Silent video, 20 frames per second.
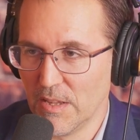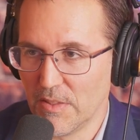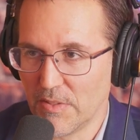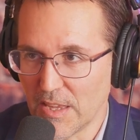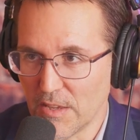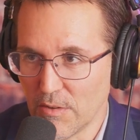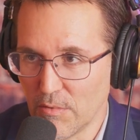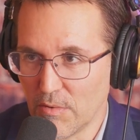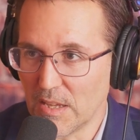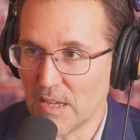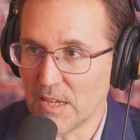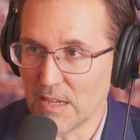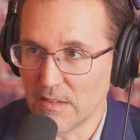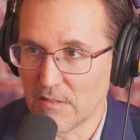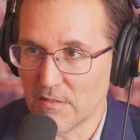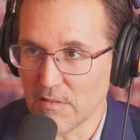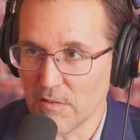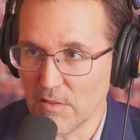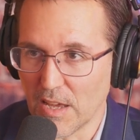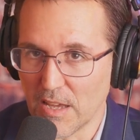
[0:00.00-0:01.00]
that you need
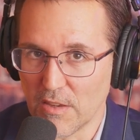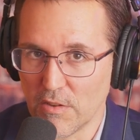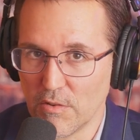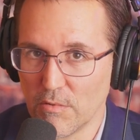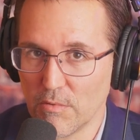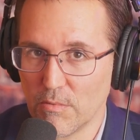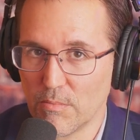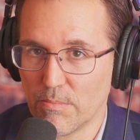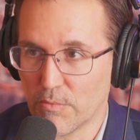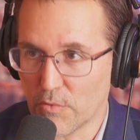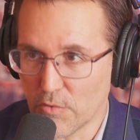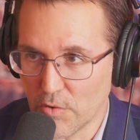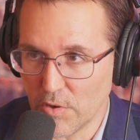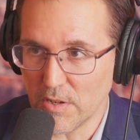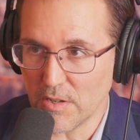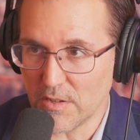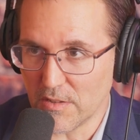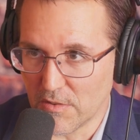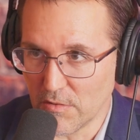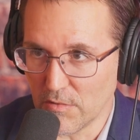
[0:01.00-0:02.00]
so that you
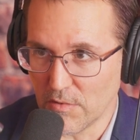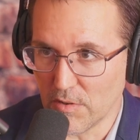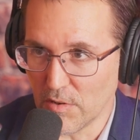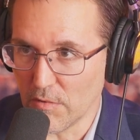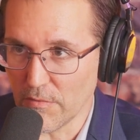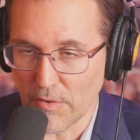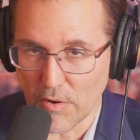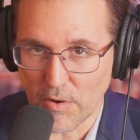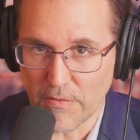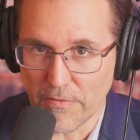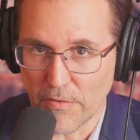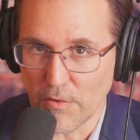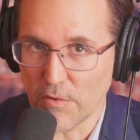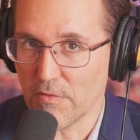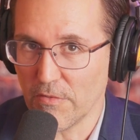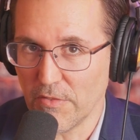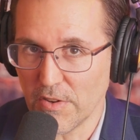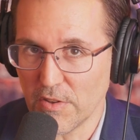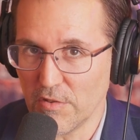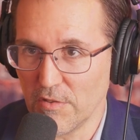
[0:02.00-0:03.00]
could do your very
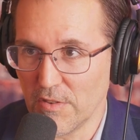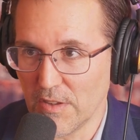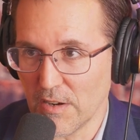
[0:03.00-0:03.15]
first vision